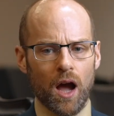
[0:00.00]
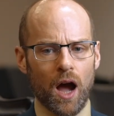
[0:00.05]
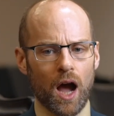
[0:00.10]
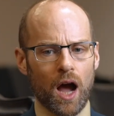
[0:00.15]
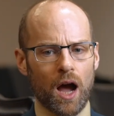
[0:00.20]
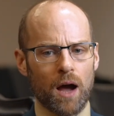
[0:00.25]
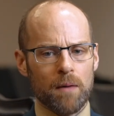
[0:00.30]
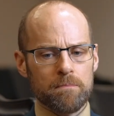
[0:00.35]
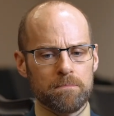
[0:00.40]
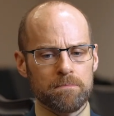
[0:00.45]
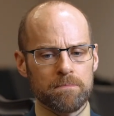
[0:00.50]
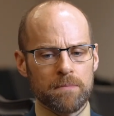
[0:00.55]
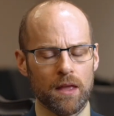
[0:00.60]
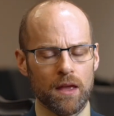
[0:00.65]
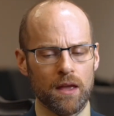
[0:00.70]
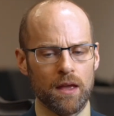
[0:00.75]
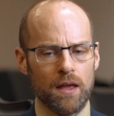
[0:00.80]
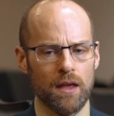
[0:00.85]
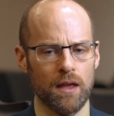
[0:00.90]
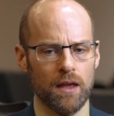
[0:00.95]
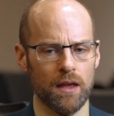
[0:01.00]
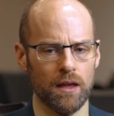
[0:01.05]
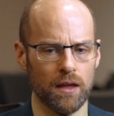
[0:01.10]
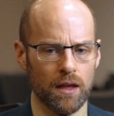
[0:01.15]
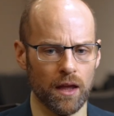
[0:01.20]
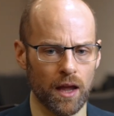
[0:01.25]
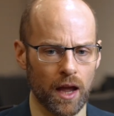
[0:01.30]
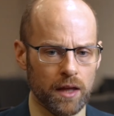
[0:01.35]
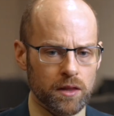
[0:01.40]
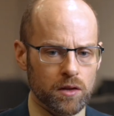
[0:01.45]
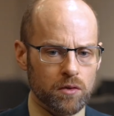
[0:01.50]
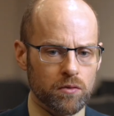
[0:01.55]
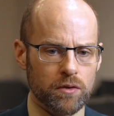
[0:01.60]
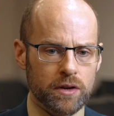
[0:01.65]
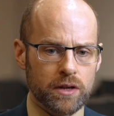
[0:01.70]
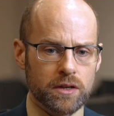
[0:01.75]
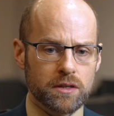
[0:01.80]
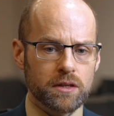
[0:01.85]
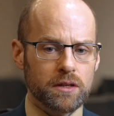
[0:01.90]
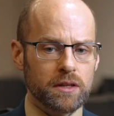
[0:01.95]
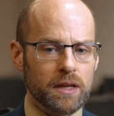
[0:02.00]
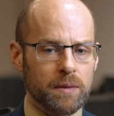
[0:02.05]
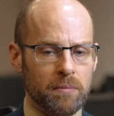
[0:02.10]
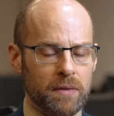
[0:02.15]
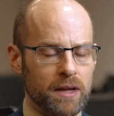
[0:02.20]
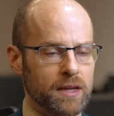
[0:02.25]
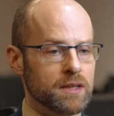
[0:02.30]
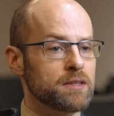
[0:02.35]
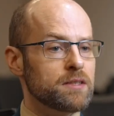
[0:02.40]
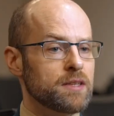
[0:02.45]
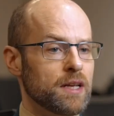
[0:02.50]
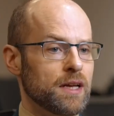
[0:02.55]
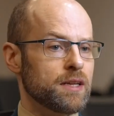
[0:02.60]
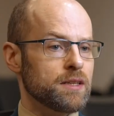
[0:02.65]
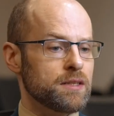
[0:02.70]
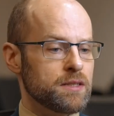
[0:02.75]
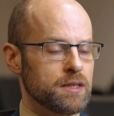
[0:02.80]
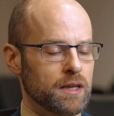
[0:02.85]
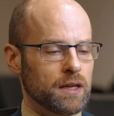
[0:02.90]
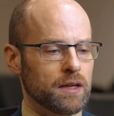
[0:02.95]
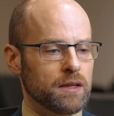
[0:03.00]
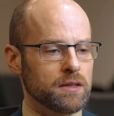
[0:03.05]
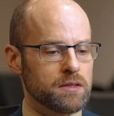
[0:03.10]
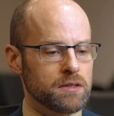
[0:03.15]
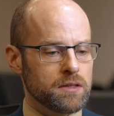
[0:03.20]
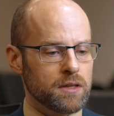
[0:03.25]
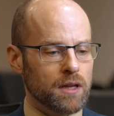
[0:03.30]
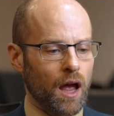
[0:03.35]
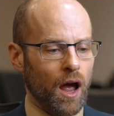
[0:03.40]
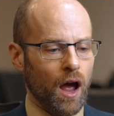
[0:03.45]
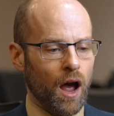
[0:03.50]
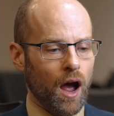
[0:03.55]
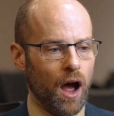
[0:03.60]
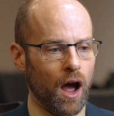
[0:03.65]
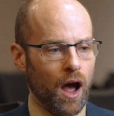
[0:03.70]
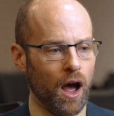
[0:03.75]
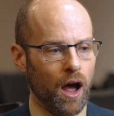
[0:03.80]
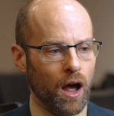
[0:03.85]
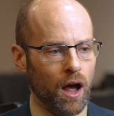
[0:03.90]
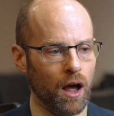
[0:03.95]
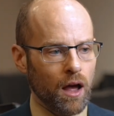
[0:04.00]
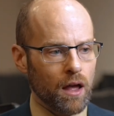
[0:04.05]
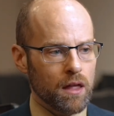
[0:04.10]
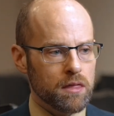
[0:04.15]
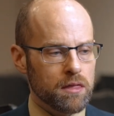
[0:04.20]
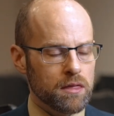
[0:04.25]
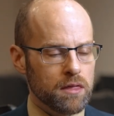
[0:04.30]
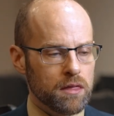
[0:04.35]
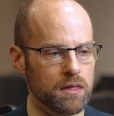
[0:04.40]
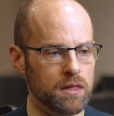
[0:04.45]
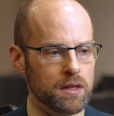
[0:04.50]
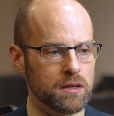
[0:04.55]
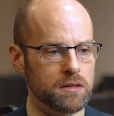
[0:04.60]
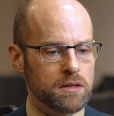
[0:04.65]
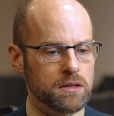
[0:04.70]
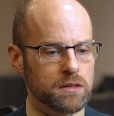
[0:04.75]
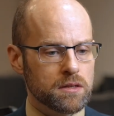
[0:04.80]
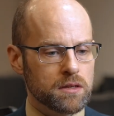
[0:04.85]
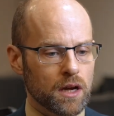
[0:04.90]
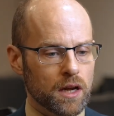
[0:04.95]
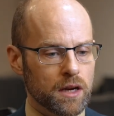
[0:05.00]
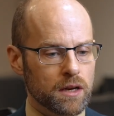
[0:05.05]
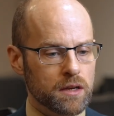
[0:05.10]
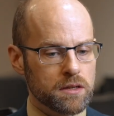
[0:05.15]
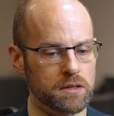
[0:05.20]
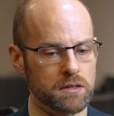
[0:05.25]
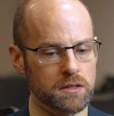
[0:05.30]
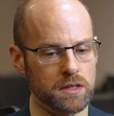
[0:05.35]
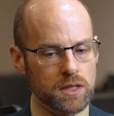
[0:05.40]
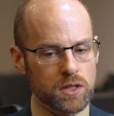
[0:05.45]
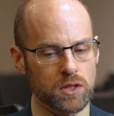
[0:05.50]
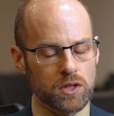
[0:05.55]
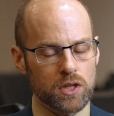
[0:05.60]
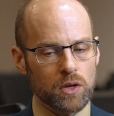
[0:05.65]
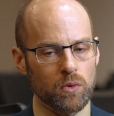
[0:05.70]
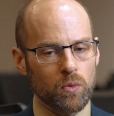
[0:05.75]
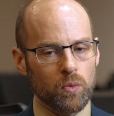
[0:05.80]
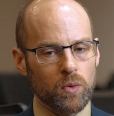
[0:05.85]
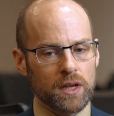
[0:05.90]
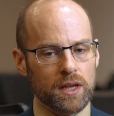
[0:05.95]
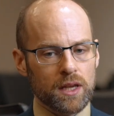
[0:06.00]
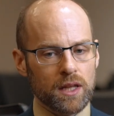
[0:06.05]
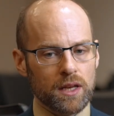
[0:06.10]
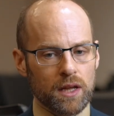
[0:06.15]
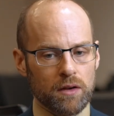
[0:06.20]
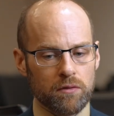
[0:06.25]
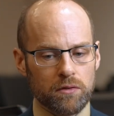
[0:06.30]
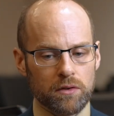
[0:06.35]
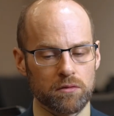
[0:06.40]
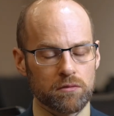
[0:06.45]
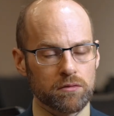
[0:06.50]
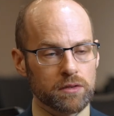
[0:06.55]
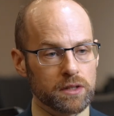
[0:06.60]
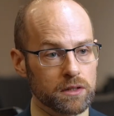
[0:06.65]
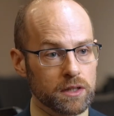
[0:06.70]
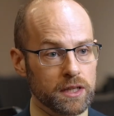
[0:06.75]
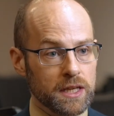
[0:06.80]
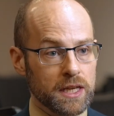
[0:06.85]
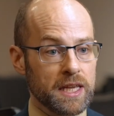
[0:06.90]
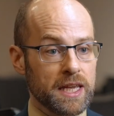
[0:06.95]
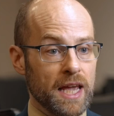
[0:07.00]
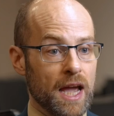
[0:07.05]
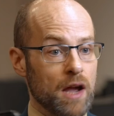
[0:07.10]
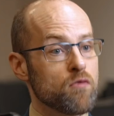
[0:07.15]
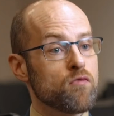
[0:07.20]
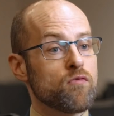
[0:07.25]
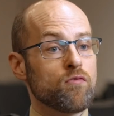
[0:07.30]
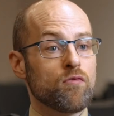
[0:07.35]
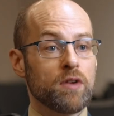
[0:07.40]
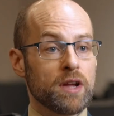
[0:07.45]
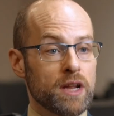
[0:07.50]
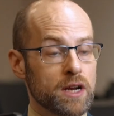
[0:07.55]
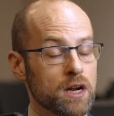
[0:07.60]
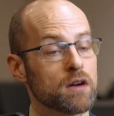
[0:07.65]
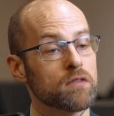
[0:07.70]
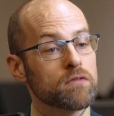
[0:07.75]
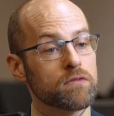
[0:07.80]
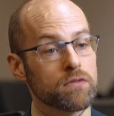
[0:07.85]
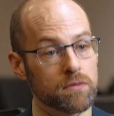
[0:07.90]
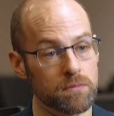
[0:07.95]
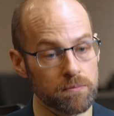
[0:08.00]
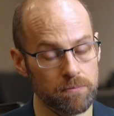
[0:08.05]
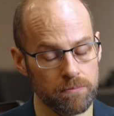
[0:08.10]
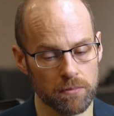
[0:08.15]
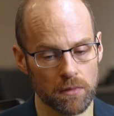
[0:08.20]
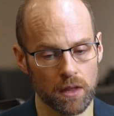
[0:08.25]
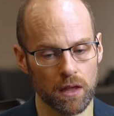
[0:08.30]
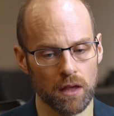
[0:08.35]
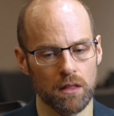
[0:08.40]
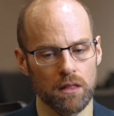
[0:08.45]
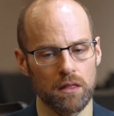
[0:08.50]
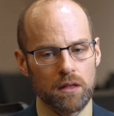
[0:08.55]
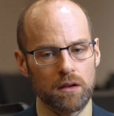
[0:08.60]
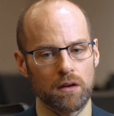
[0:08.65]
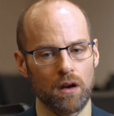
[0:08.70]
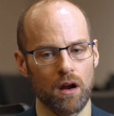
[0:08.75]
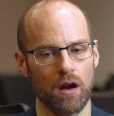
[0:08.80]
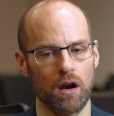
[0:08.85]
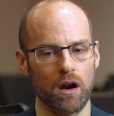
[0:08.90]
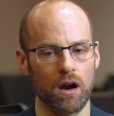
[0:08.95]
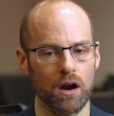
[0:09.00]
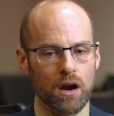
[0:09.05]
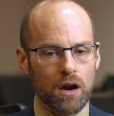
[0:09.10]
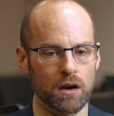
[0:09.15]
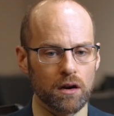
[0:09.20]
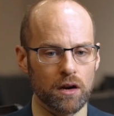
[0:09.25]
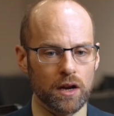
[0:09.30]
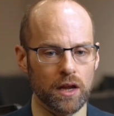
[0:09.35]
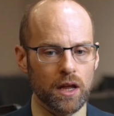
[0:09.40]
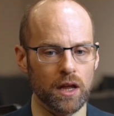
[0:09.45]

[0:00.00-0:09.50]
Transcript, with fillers: Um, and the reason that makes sense is uh, this is not a disease that we can ever really get rid of. There are